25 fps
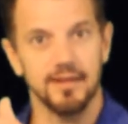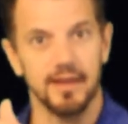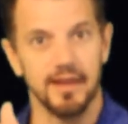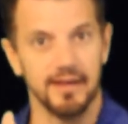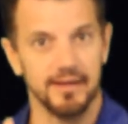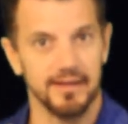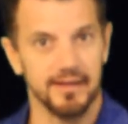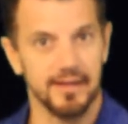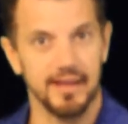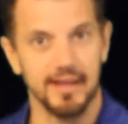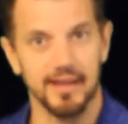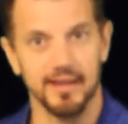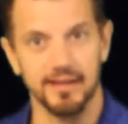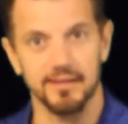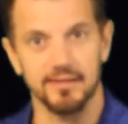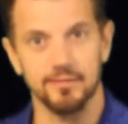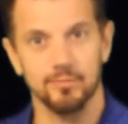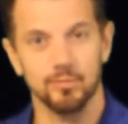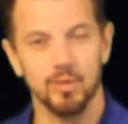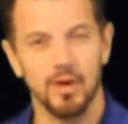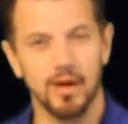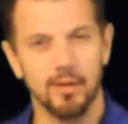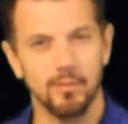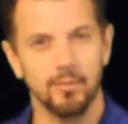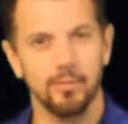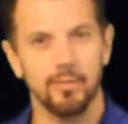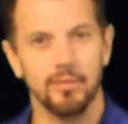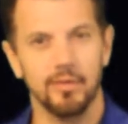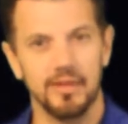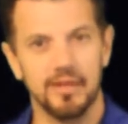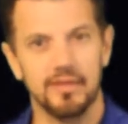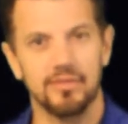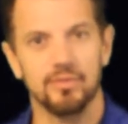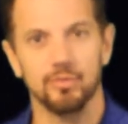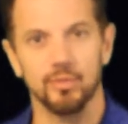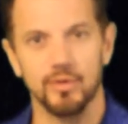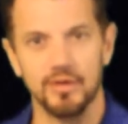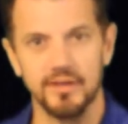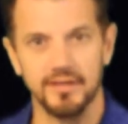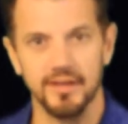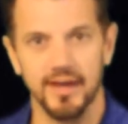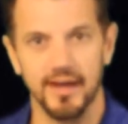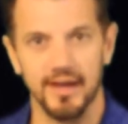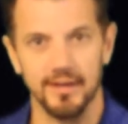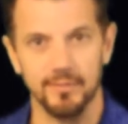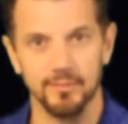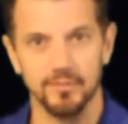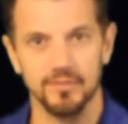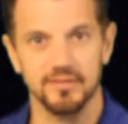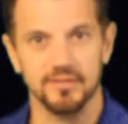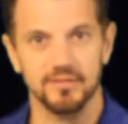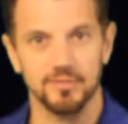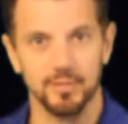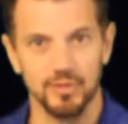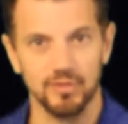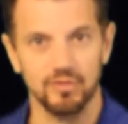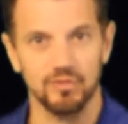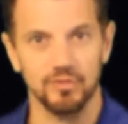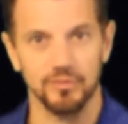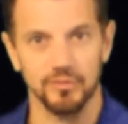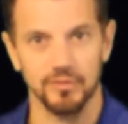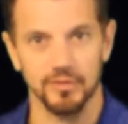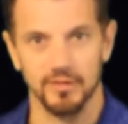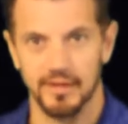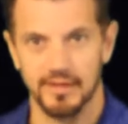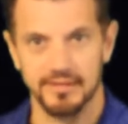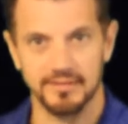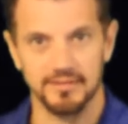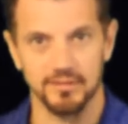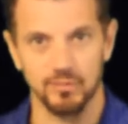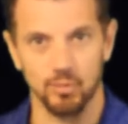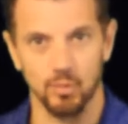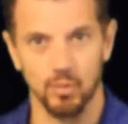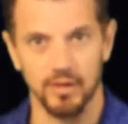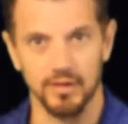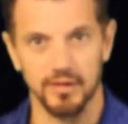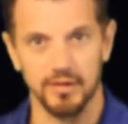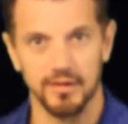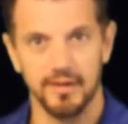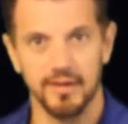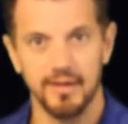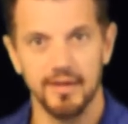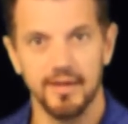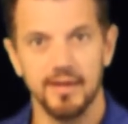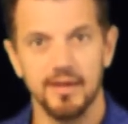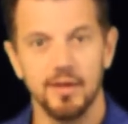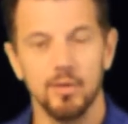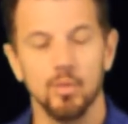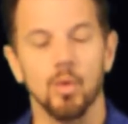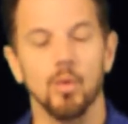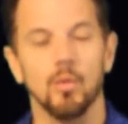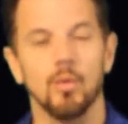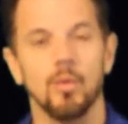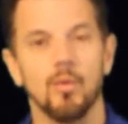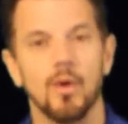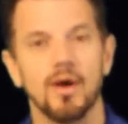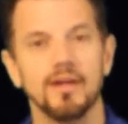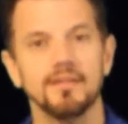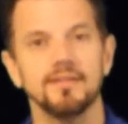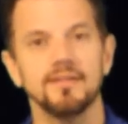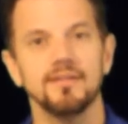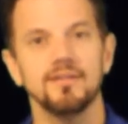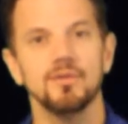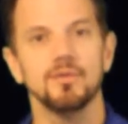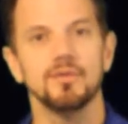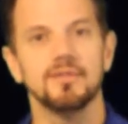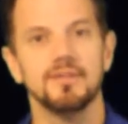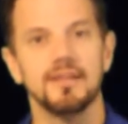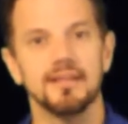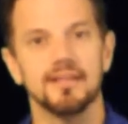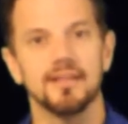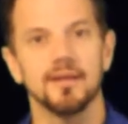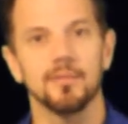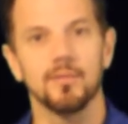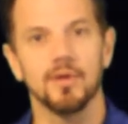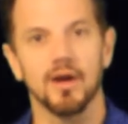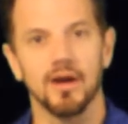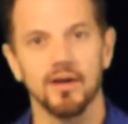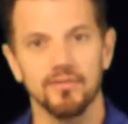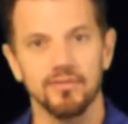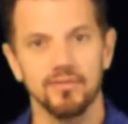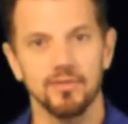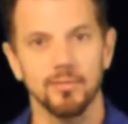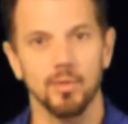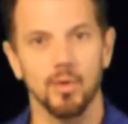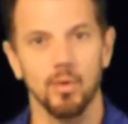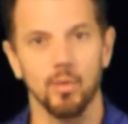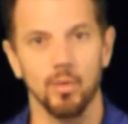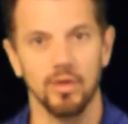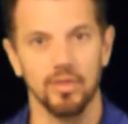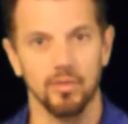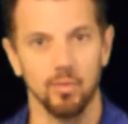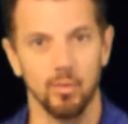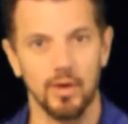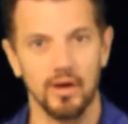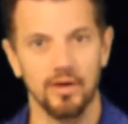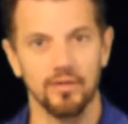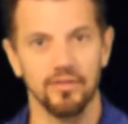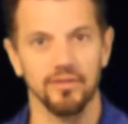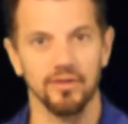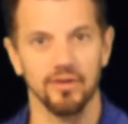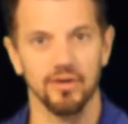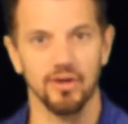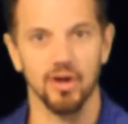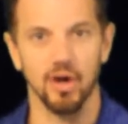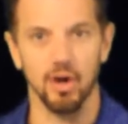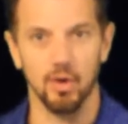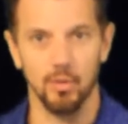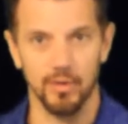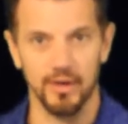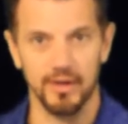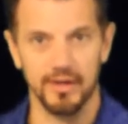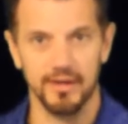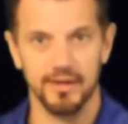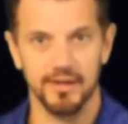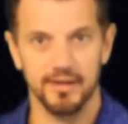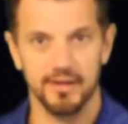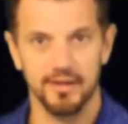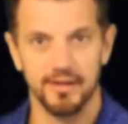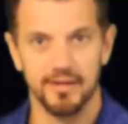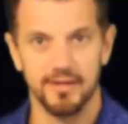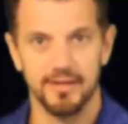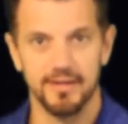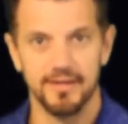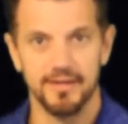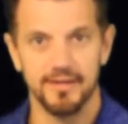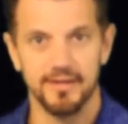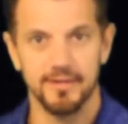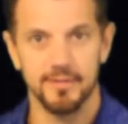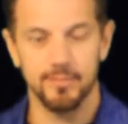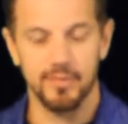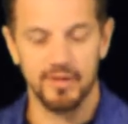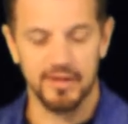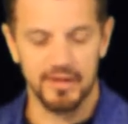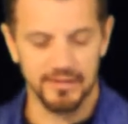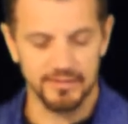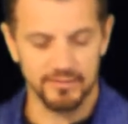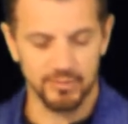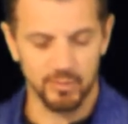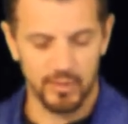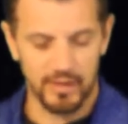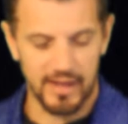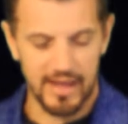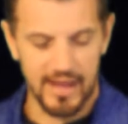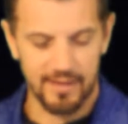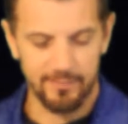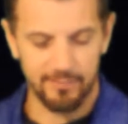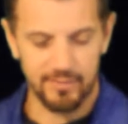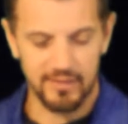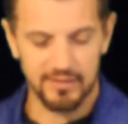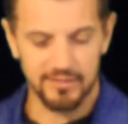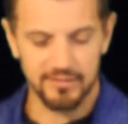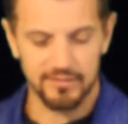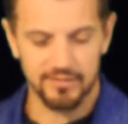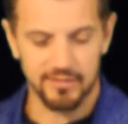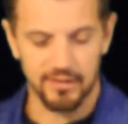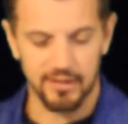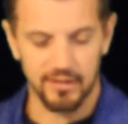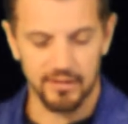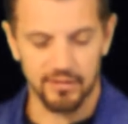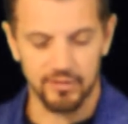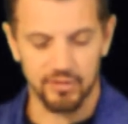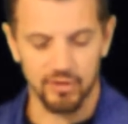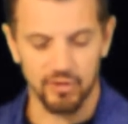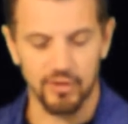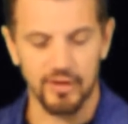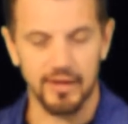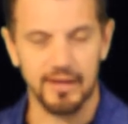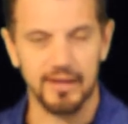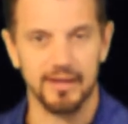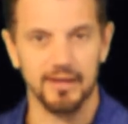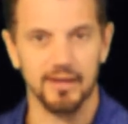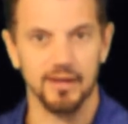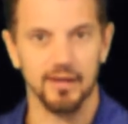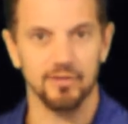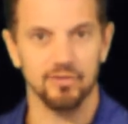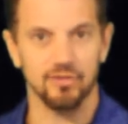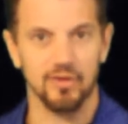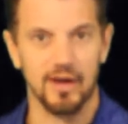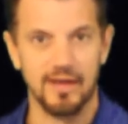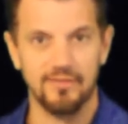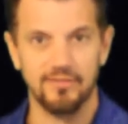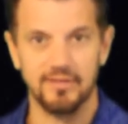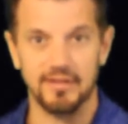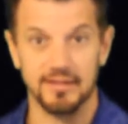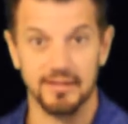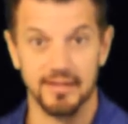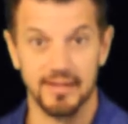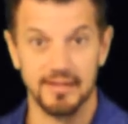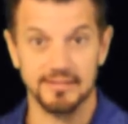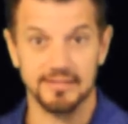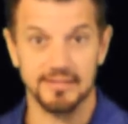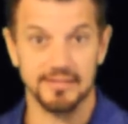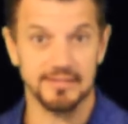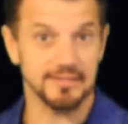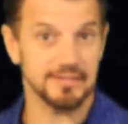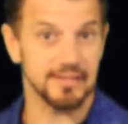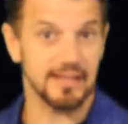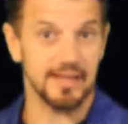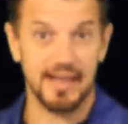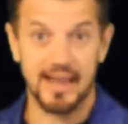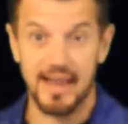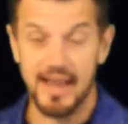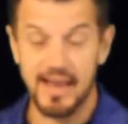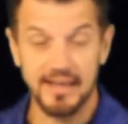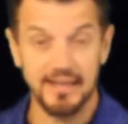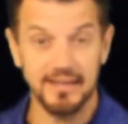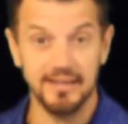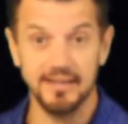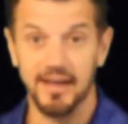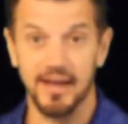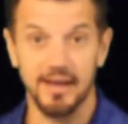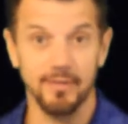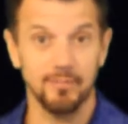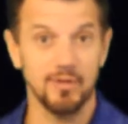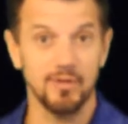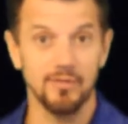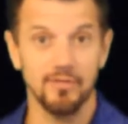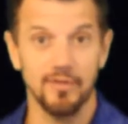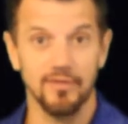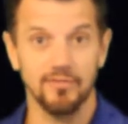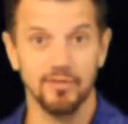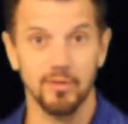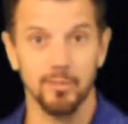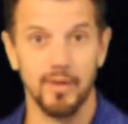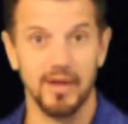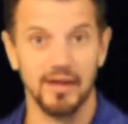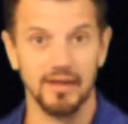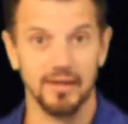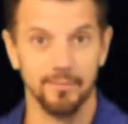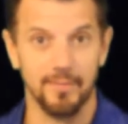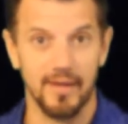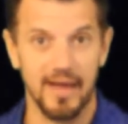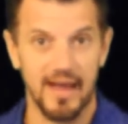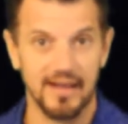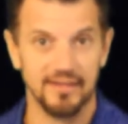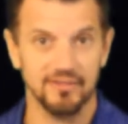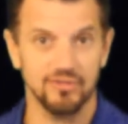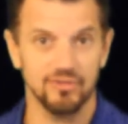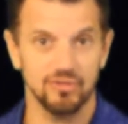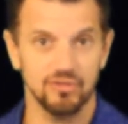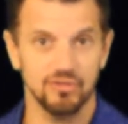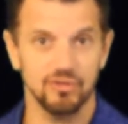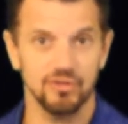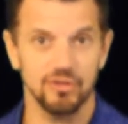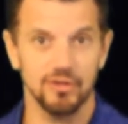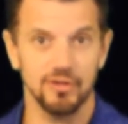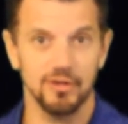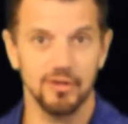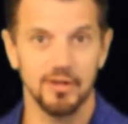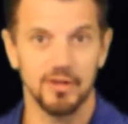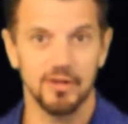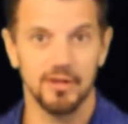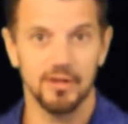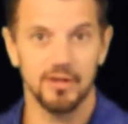and again, probably 3 times, especially for lesson 1. What we want to do is get them comfortable with where they're going. Because what happens during driving lessons, and anytime you've ever been a passenger